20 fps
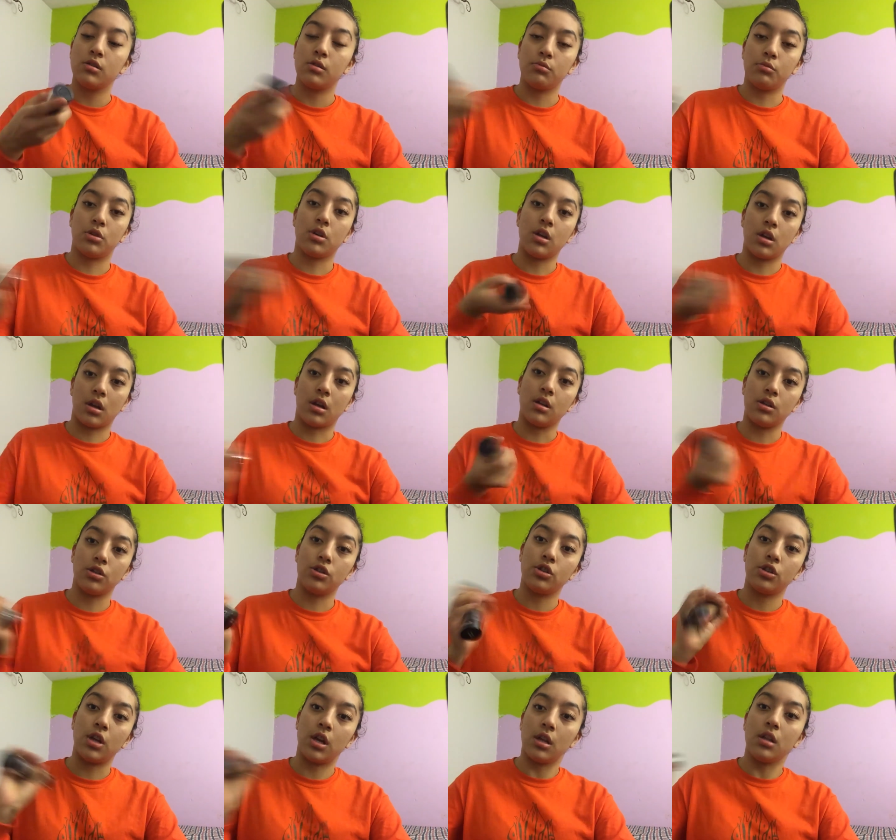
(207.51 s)
I'm just gonna kind of
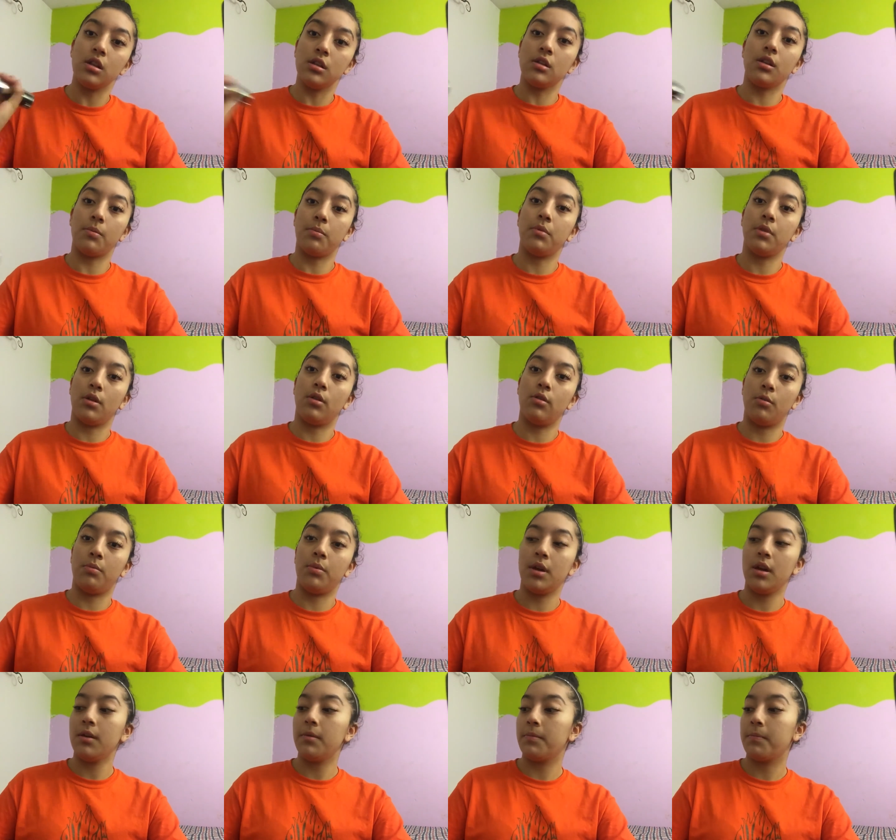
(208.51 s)
shake this up a little
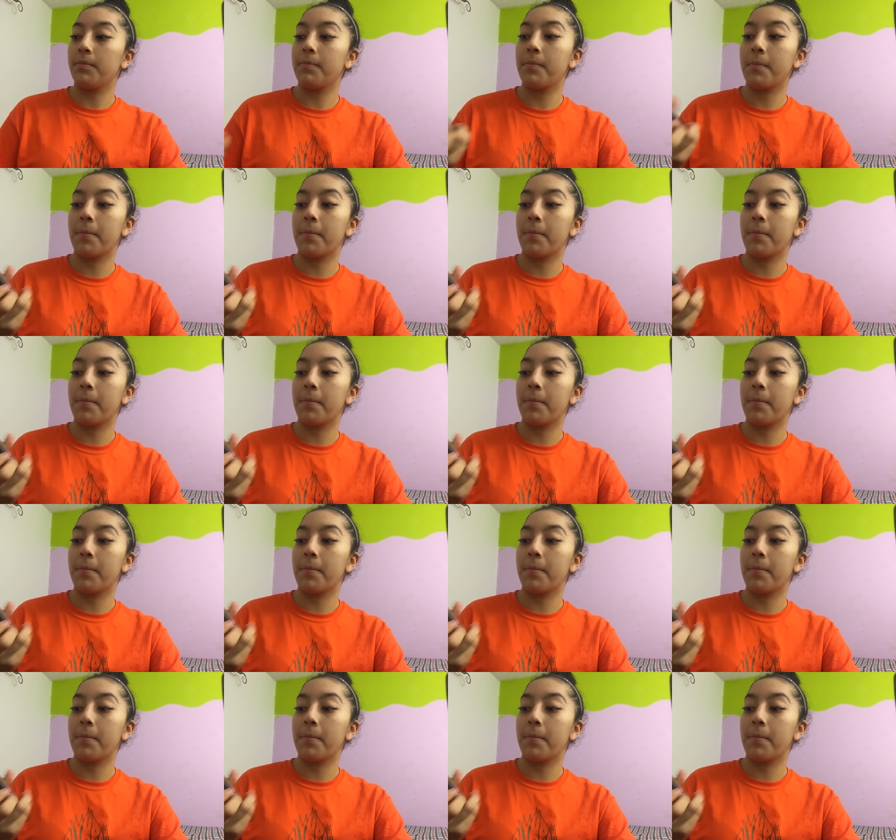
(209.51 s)
bit